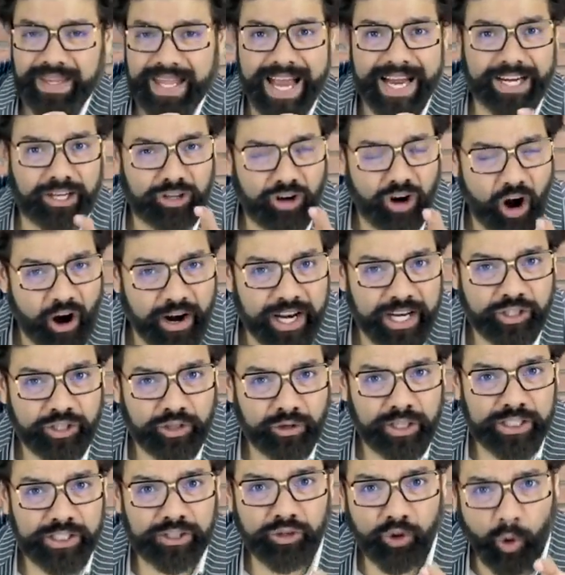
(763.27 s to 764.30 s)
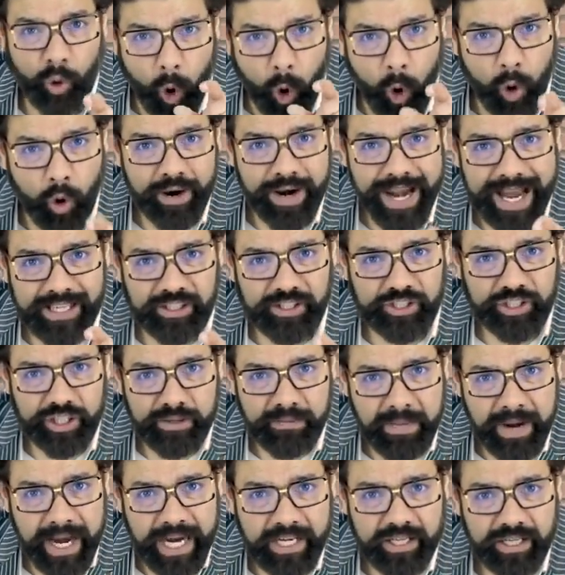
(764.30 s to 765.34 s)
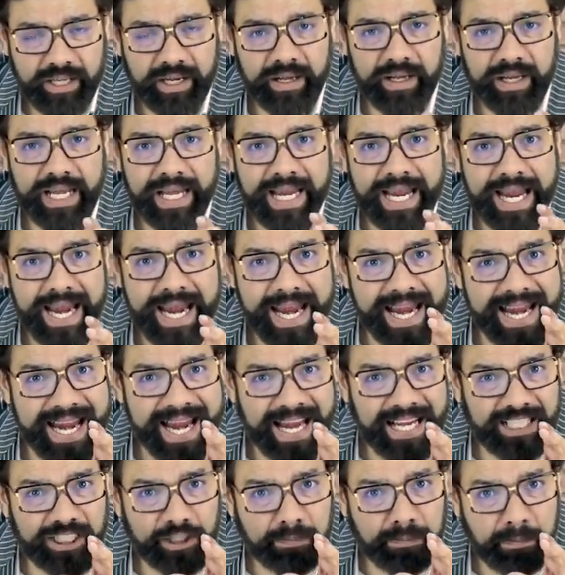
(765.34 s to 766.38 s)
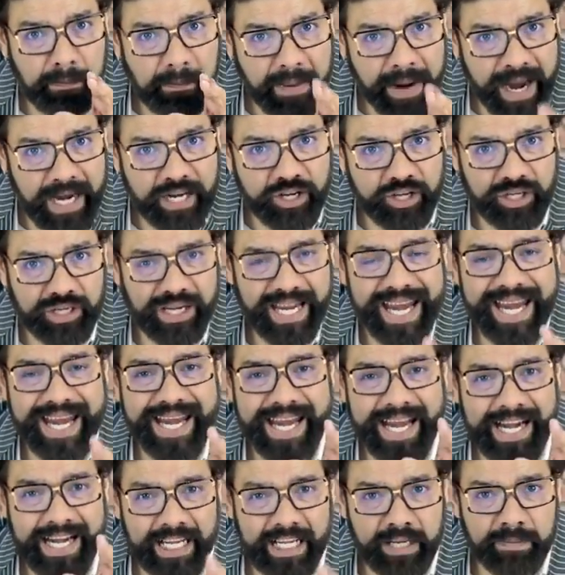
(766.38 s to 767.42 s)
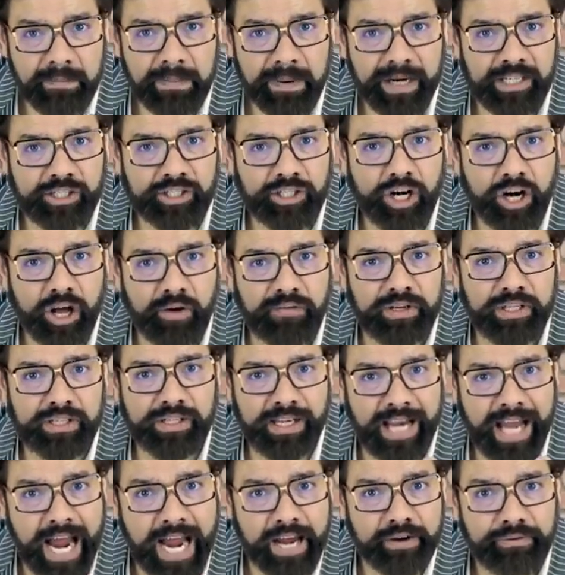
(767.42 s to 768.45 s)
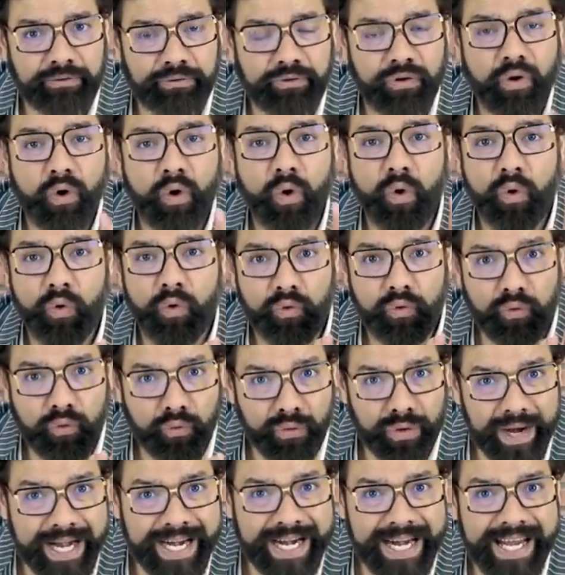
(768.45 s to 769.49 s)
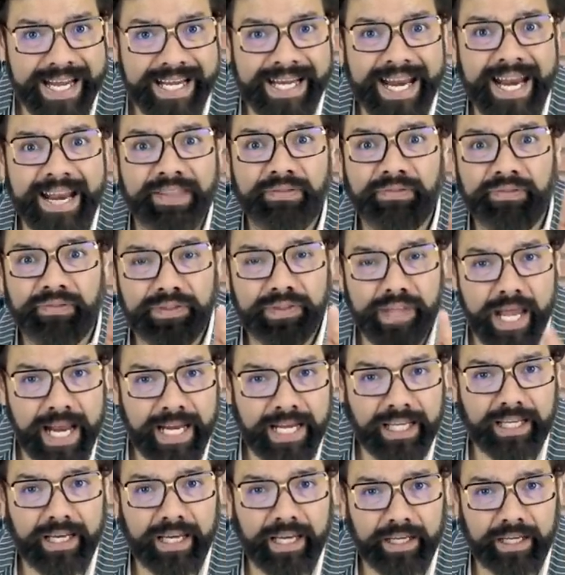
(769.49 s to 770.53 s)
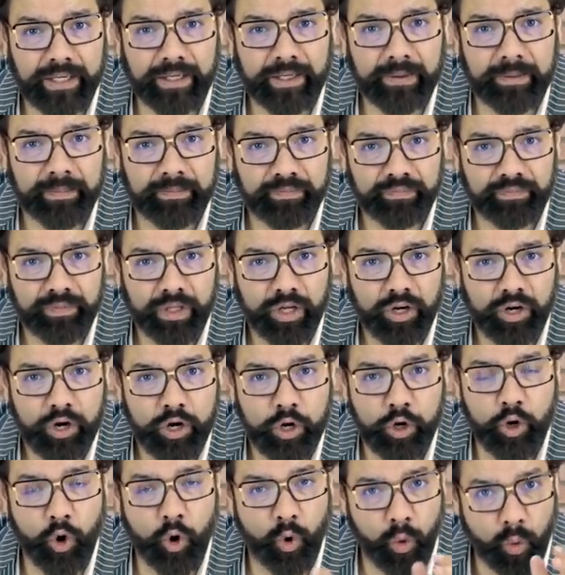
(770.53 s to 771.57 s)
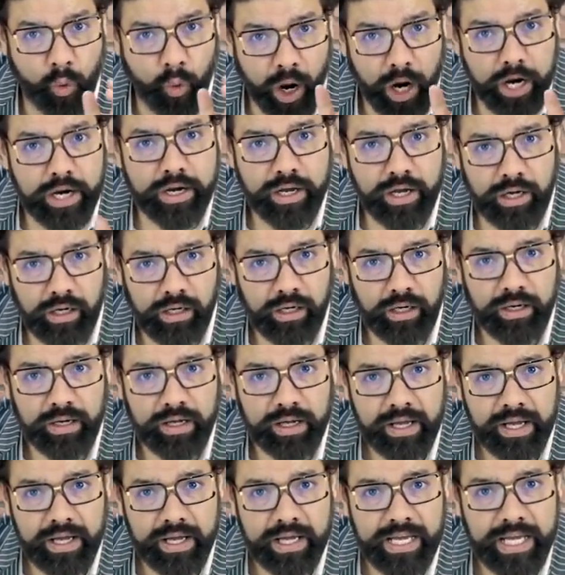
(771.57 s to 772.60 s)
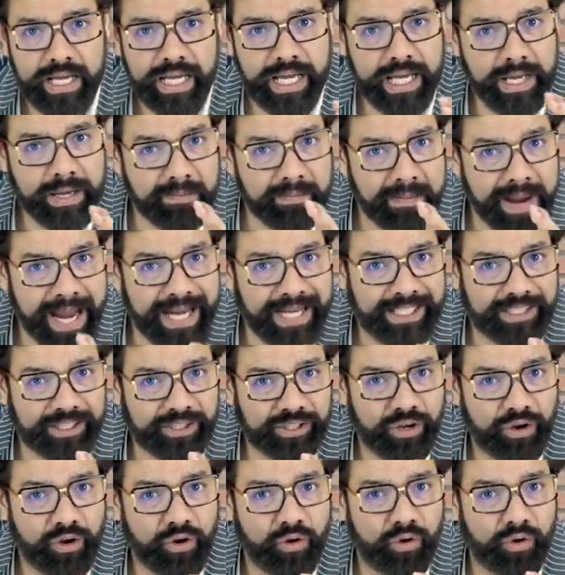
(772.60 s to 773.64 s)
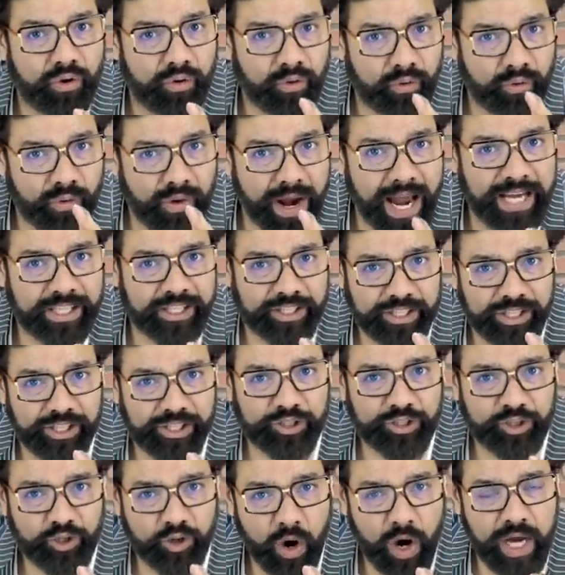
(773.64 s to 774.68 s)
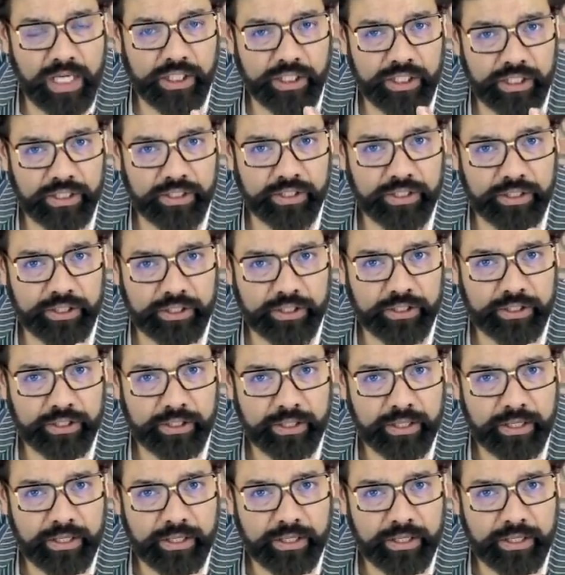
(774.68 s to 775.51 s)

According to his own estimate, he has spent 80% of his life reading and thinking. No wonder he makes rational choices,